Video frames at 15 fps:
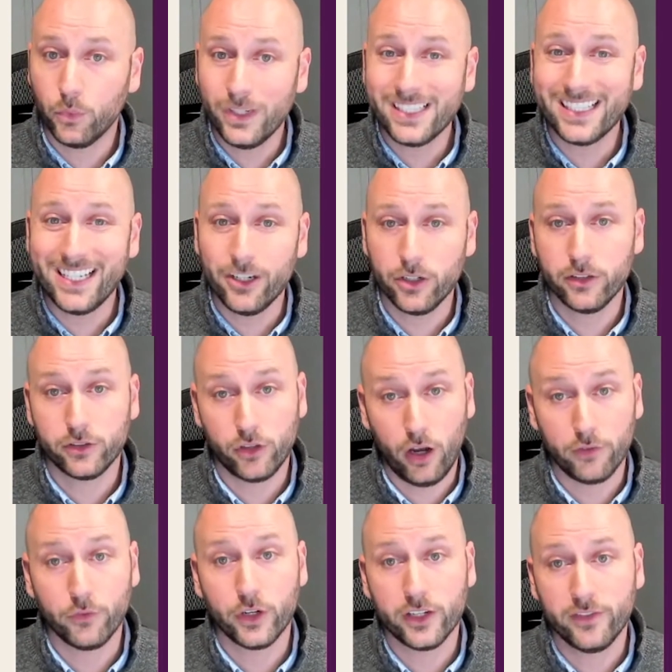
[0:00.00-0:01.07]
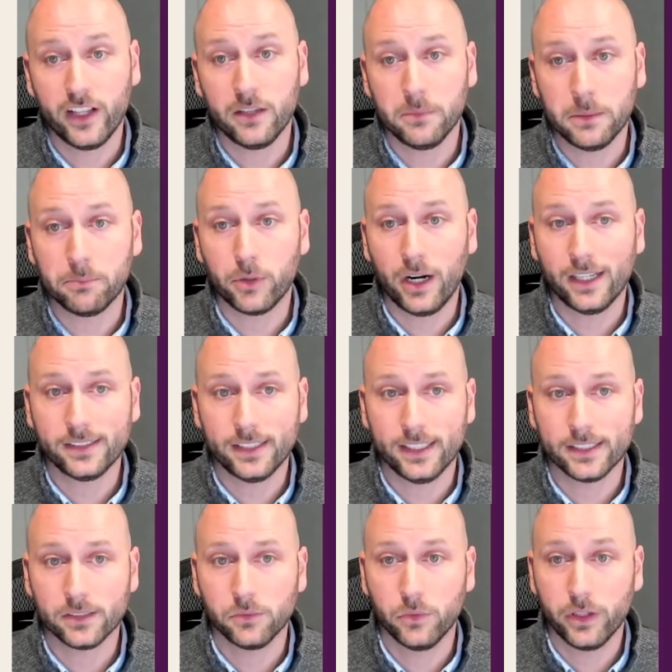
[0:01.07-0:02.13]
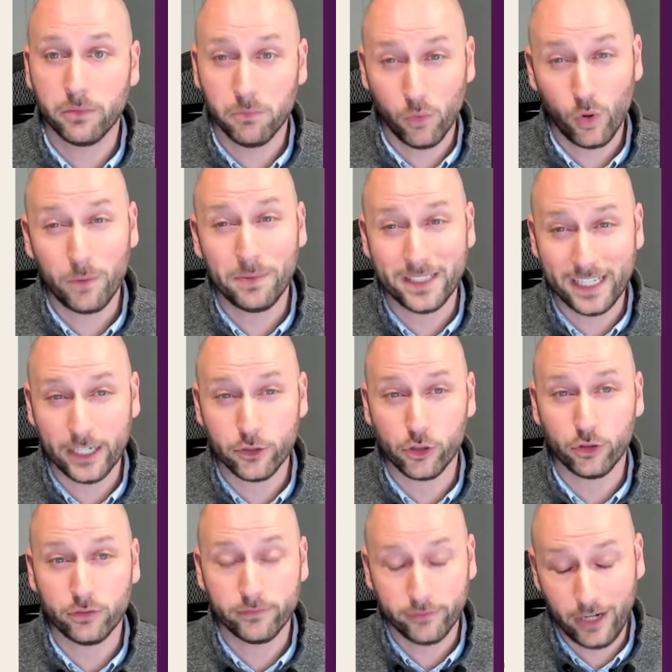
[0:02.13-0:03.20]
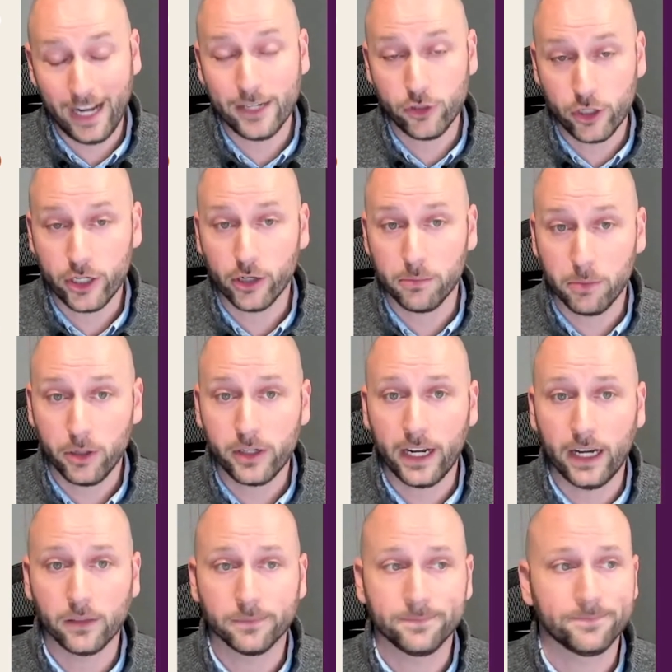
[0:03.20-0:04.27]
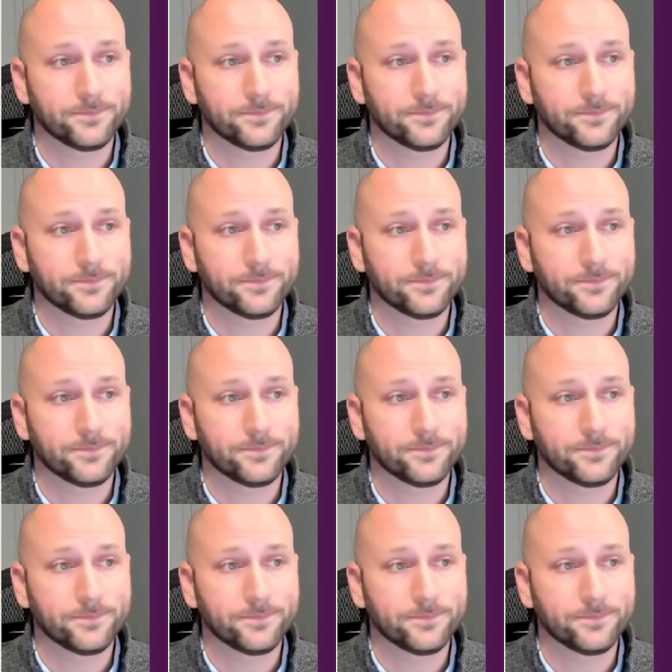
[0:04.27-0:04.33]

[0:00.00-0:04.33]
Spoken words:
riskier to software development process with more potential for engineer burnout.